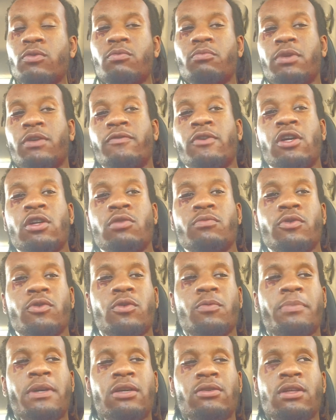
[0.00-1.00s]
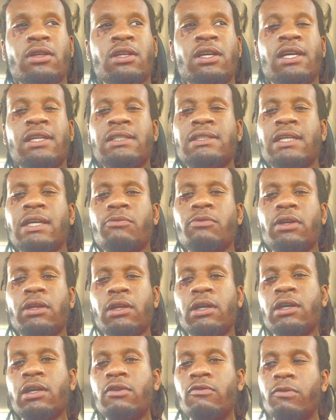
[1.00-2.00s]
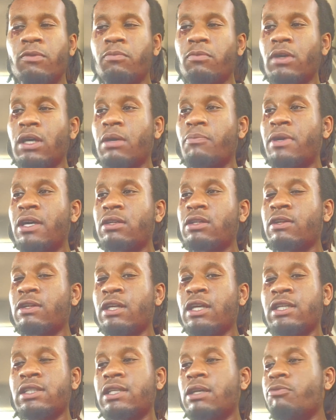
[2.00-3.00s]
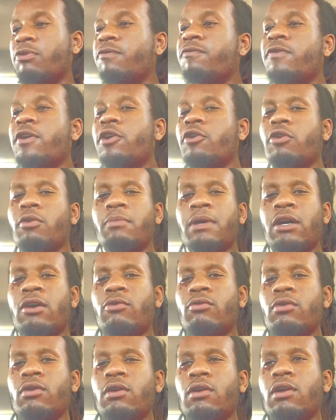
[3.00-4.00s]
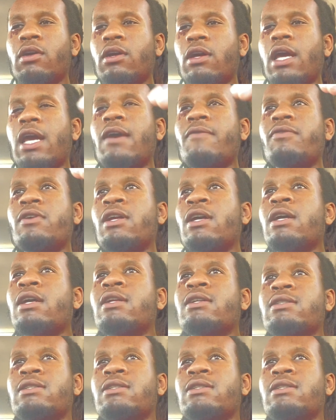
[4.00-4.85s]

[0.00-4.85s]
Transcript: Be vulnerable about the things that we love, about the things that we fear, about everything in this